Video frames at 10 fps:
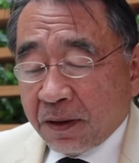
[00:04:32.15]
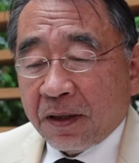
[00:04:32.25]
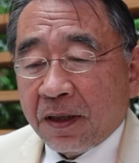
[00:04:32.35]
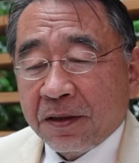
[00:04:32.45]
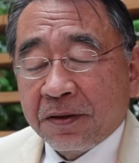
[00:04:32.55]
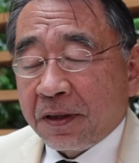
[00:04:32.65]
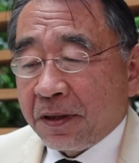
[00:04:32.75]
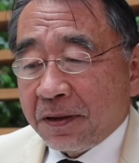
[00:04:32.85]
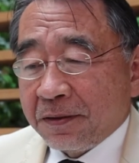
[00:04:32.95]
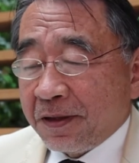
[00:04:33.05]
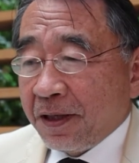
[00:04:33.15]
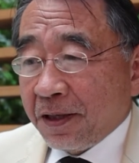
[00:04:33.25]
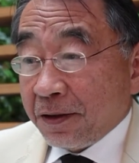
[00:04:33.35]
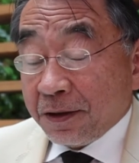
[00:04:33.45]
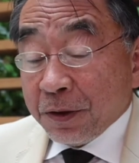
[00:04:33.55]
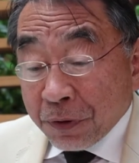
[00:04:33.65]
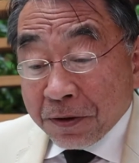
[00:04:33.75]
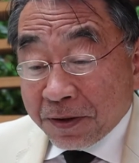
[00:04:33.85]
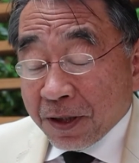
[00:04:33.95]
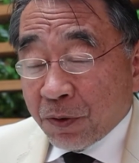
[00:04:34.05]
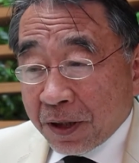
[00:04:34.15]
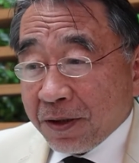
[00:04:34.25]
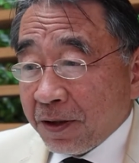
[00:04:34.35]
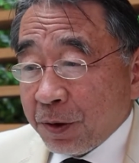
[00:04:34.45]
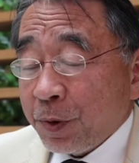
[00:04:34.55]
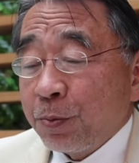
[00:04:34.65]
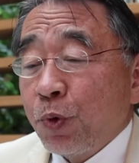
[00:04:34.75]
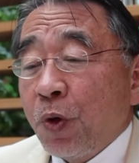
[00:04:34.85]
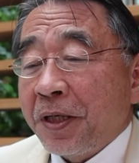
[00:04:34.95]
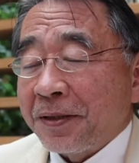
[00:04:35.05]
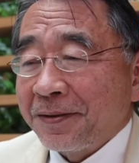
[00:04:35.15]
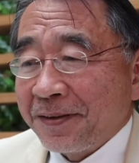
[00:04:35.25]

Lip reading: And they are working a little bit more